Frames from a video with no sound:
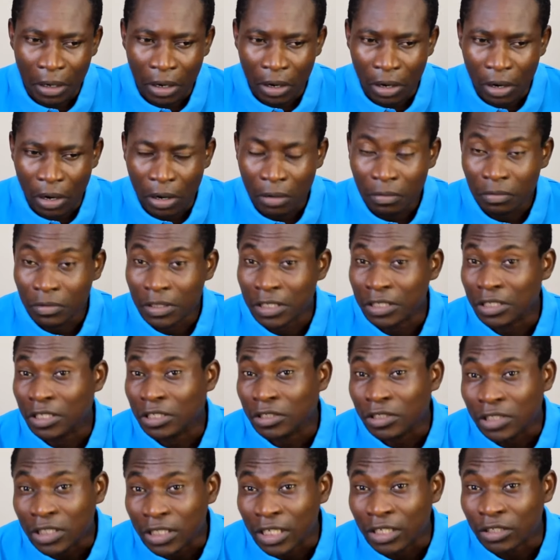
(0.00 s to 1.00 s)
Or the
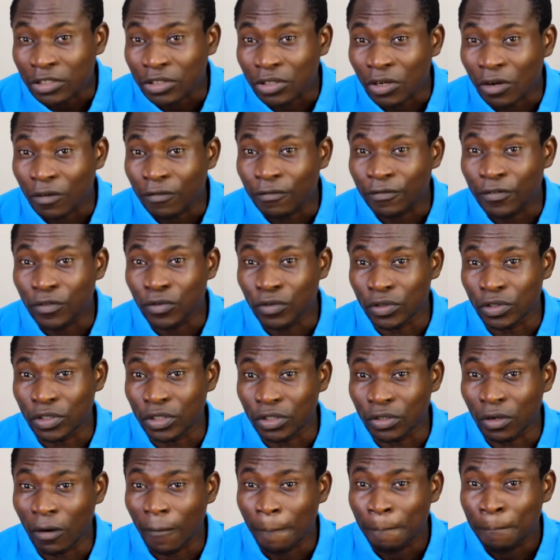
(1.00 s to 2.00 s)
necessities of food,
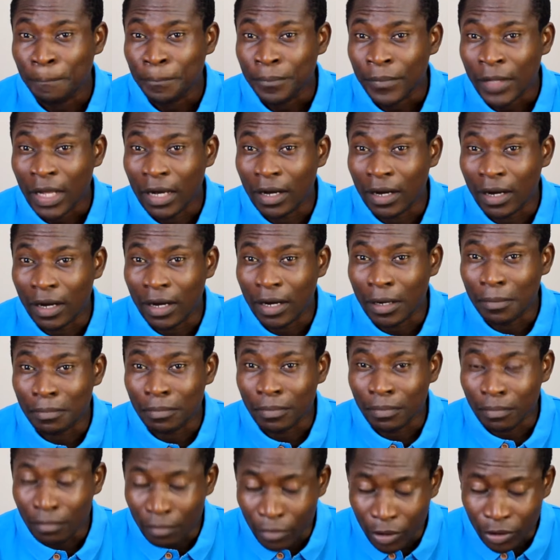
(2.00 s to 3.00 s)
you
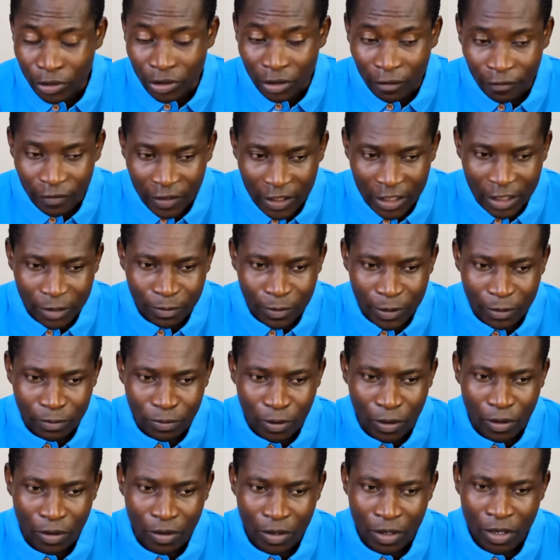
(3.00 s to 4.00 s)
know. Most of these
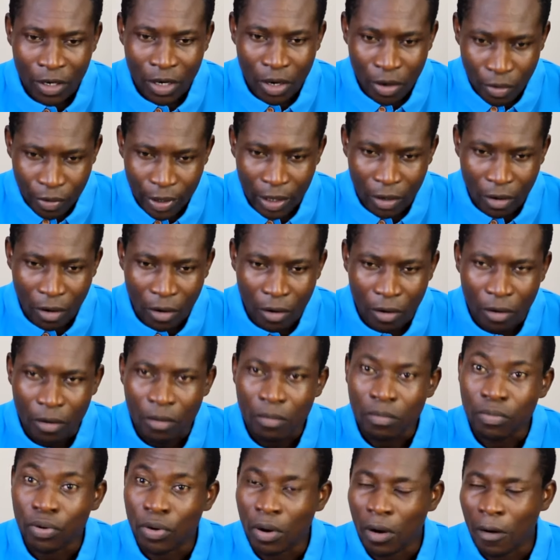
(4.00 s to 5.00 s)
people we
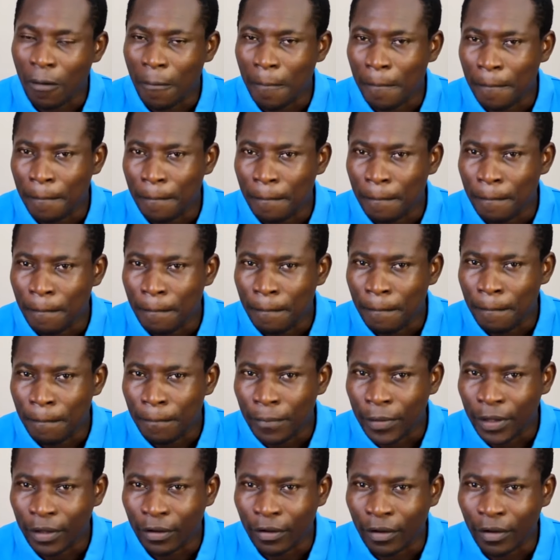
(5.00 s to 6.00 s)
call poor,
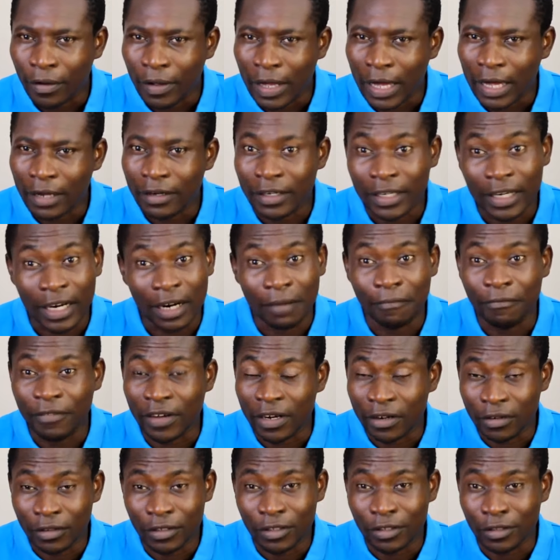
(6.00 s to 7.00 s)
you know. And there
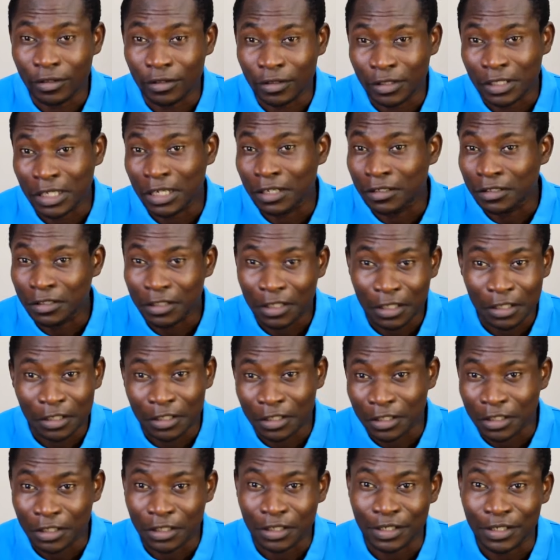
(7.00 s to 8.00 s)
are there are
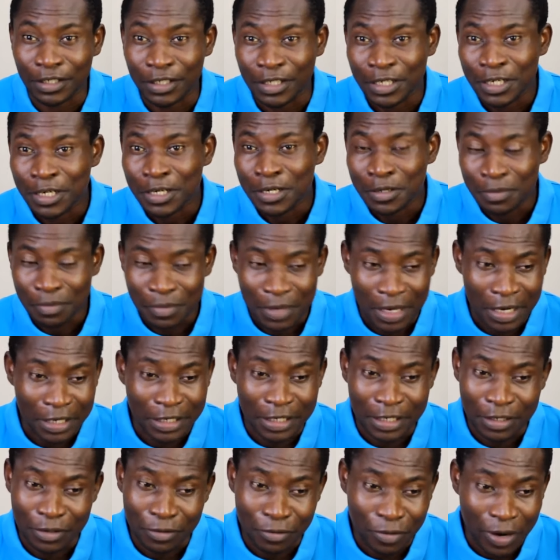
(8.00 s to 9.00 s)
stages,
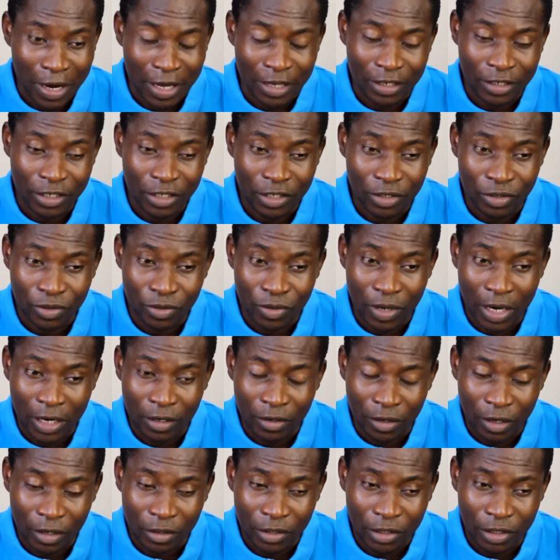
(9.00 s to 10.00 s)
but once you are
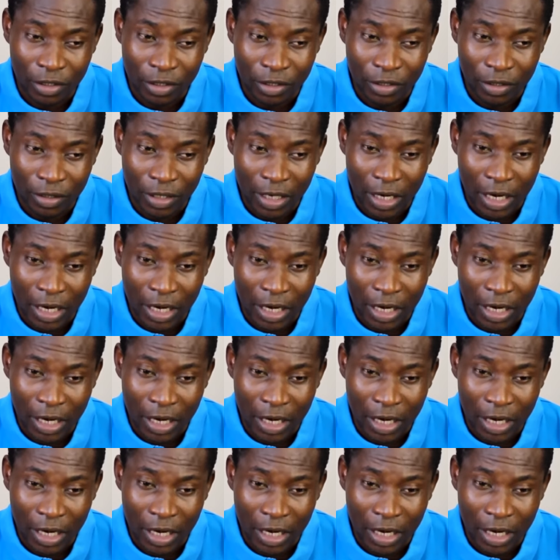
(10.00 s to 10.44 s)
not